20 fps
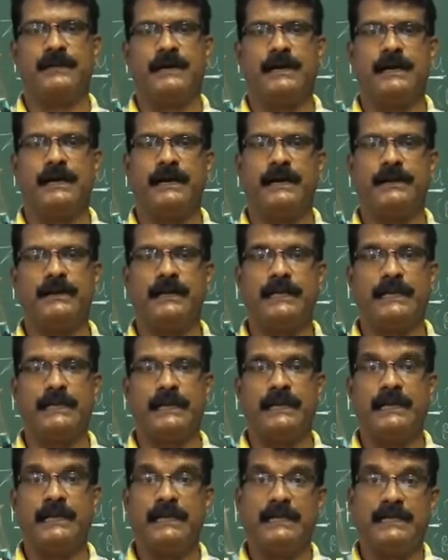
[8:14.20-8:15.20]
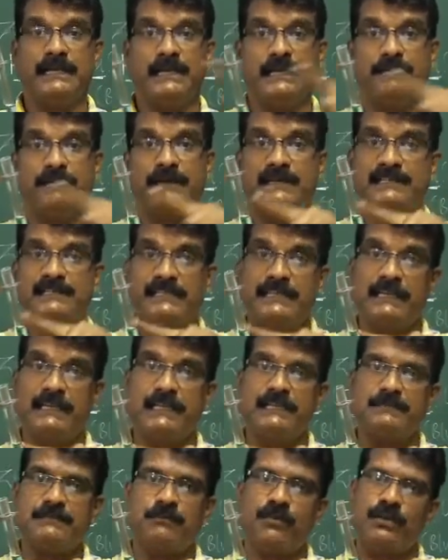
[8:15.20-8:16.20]
Are you clear? Even
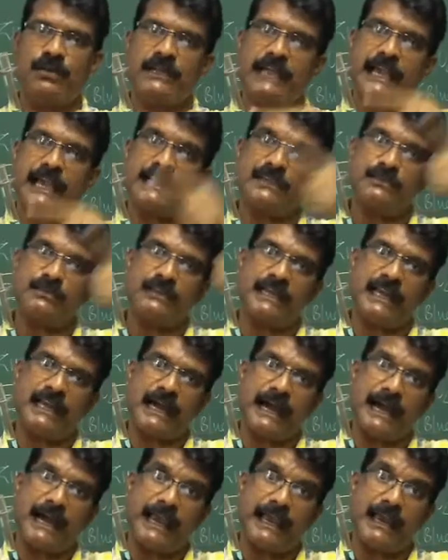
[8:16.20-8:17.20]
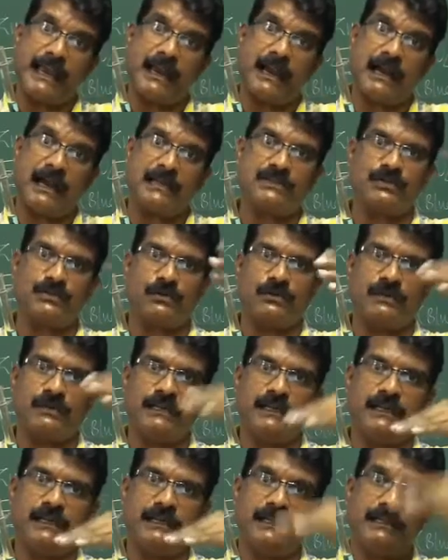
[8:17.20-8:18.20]
zinc is more reactive than iron also.
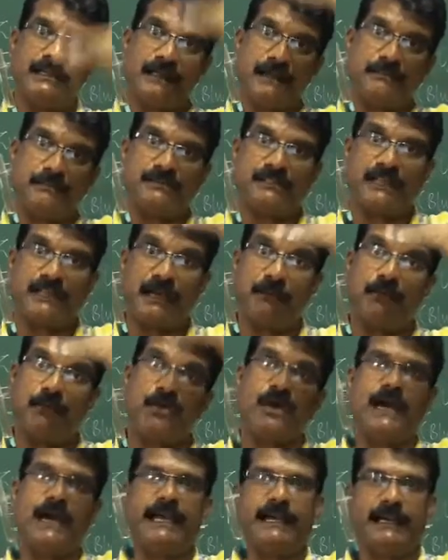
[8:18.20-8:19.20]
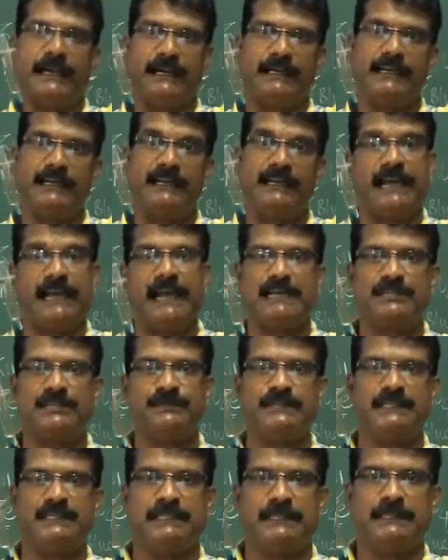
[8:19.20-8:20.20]
It comes above iron in
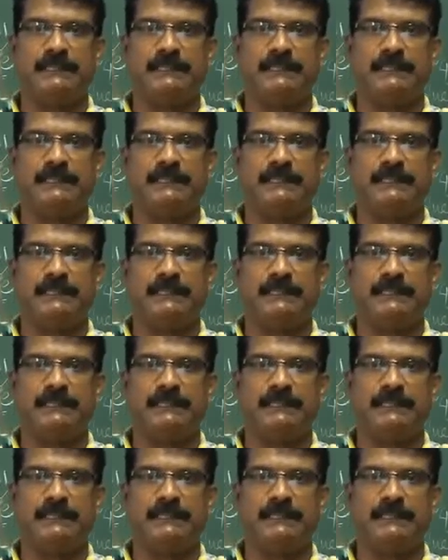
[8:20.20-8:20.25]
reactivity.